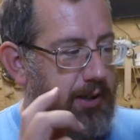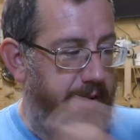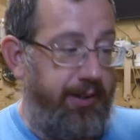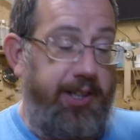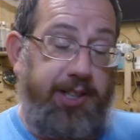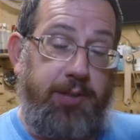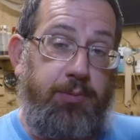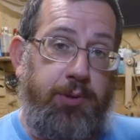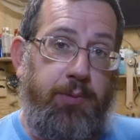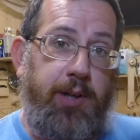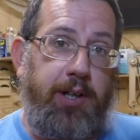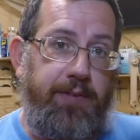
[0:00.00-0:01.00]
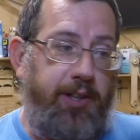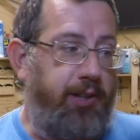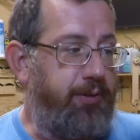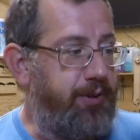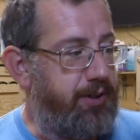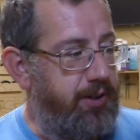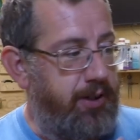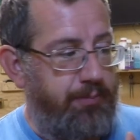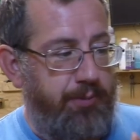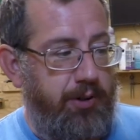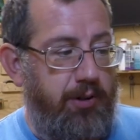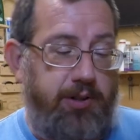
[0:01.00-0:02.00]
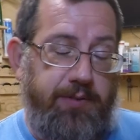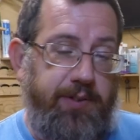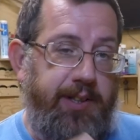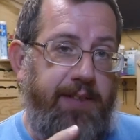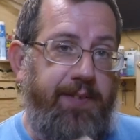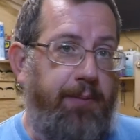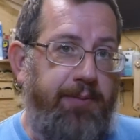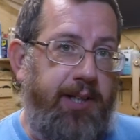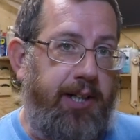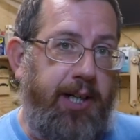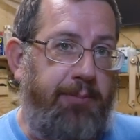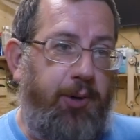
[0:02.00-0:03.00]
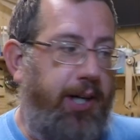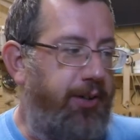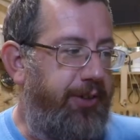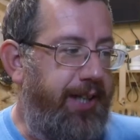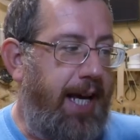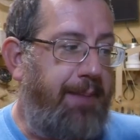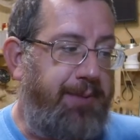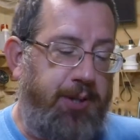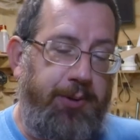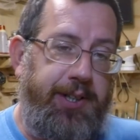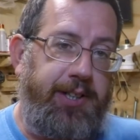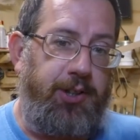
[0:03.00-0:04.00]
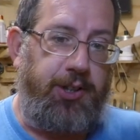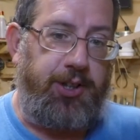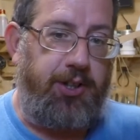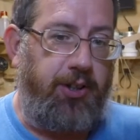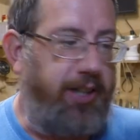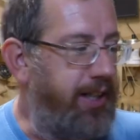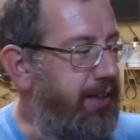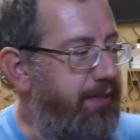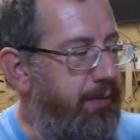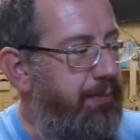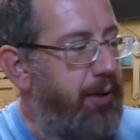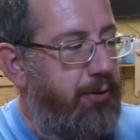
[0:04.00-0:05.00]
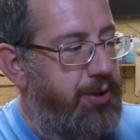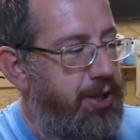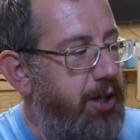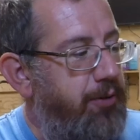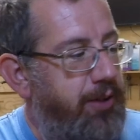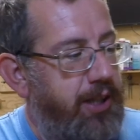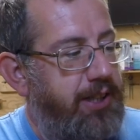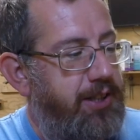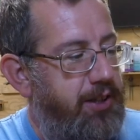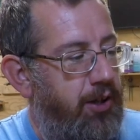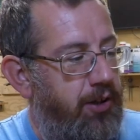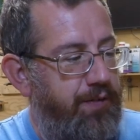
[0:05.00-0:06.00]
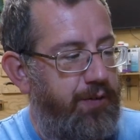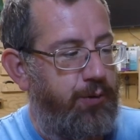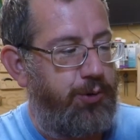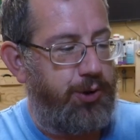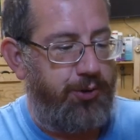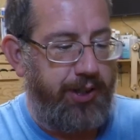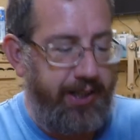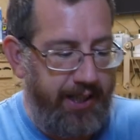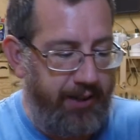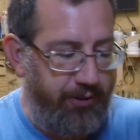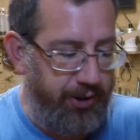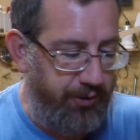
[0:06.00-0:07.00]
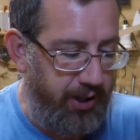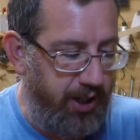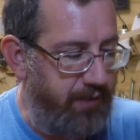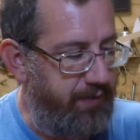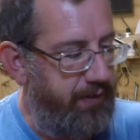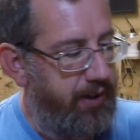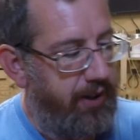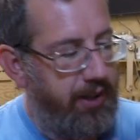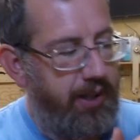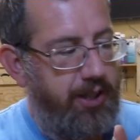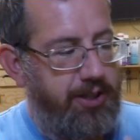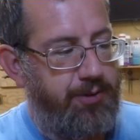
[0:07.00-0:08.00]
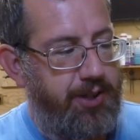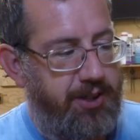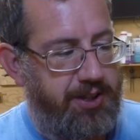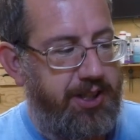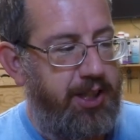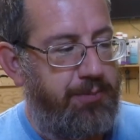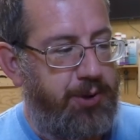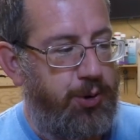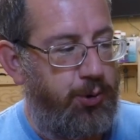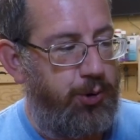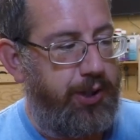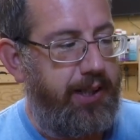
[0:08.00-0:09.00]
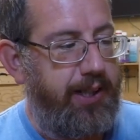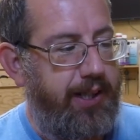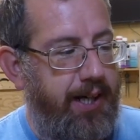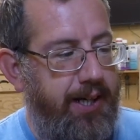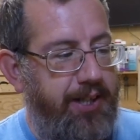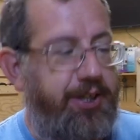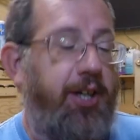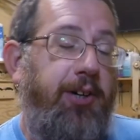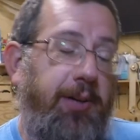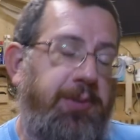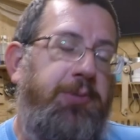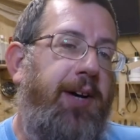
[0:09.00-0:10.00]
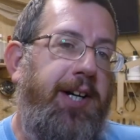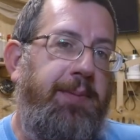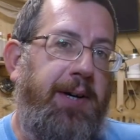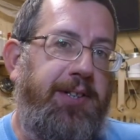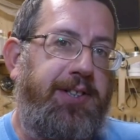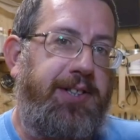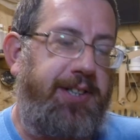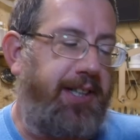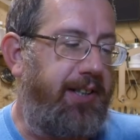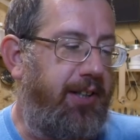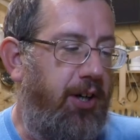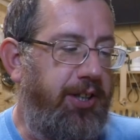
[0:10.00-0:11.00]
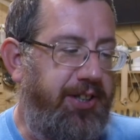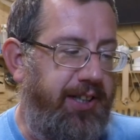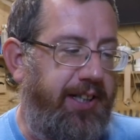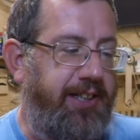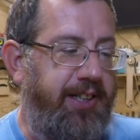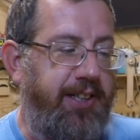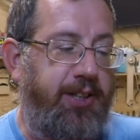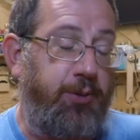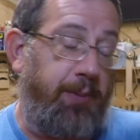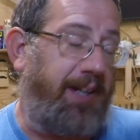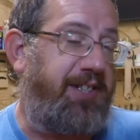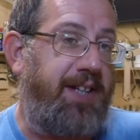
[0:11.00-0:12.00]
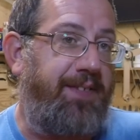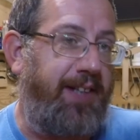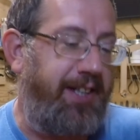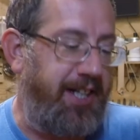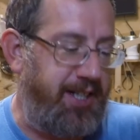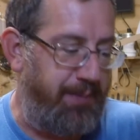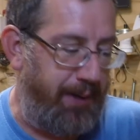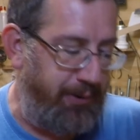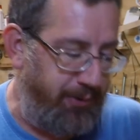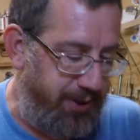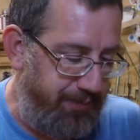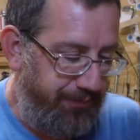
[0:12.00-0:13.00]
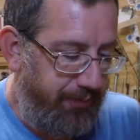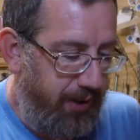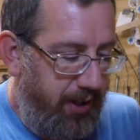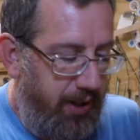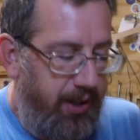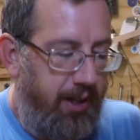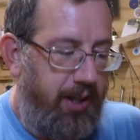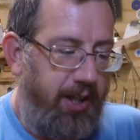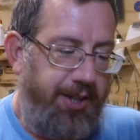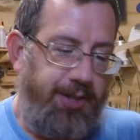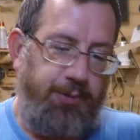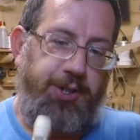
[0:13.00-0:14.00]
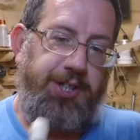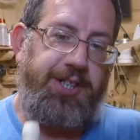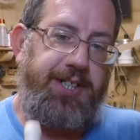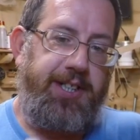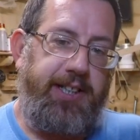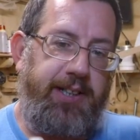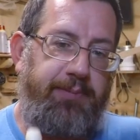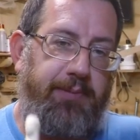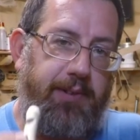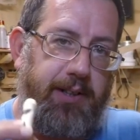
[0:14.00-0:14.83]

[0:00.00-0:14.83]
this is the one I've used. And by the looks of it, they've done an upgrade on the app, so it does look slightly different. But I'll show this on full screen here on the graph. So as you can see, I'm talking and it's going up to around about high 60s to about 70 decibels. So we'll just see